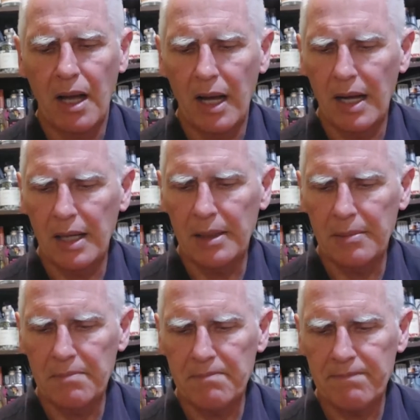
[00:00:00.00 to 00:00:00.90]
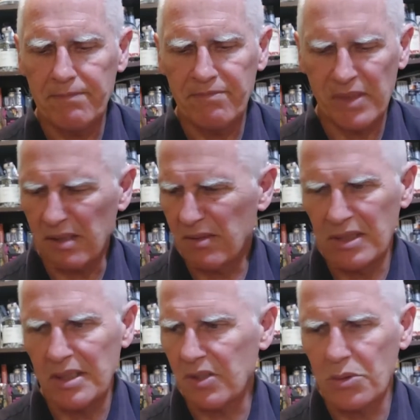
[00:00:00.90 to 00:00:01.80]
Yeah,
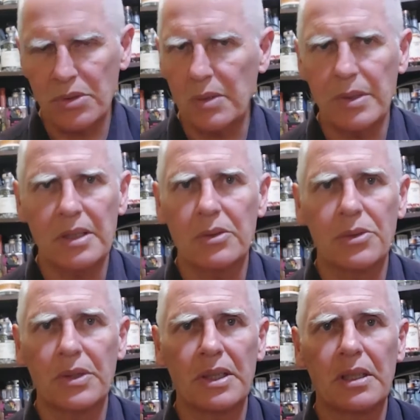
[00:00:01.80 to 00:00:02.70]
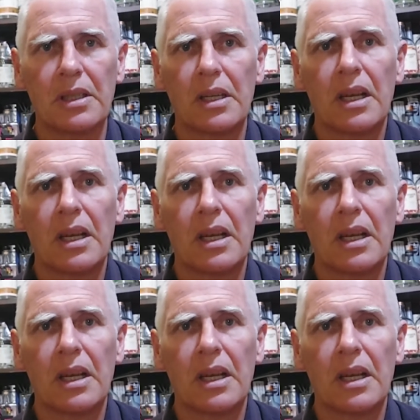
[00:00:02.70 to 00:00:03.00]
just extraordinarily good drinking.